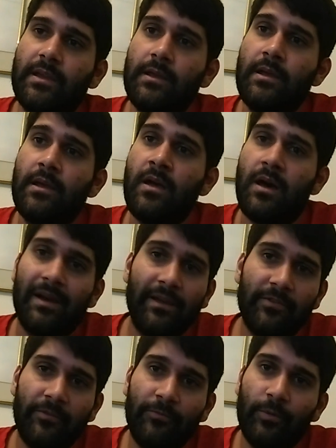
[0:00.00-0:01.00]
I'll give it a
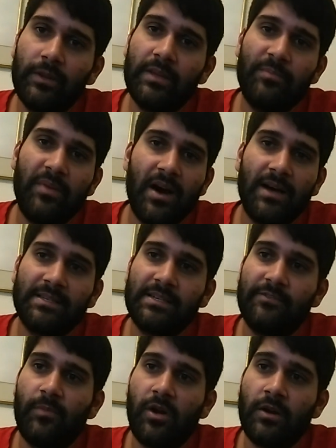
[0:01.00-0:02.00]
really positive
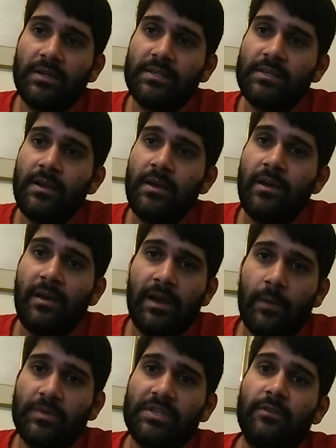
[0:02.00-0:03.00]
marks, and I'm just
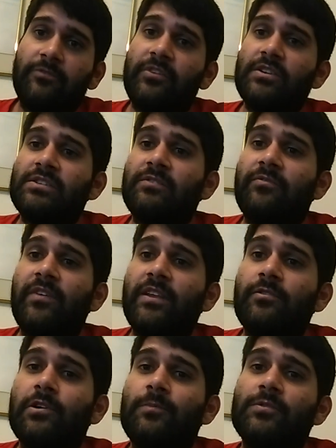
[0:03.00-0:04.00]
going to finish the video up
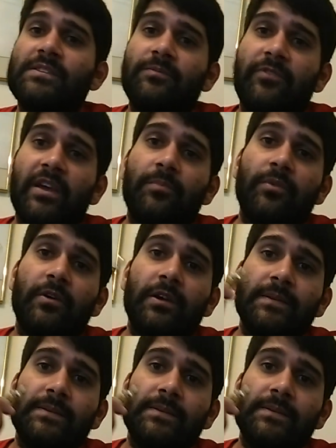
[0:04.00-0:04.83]
with some vapor hits.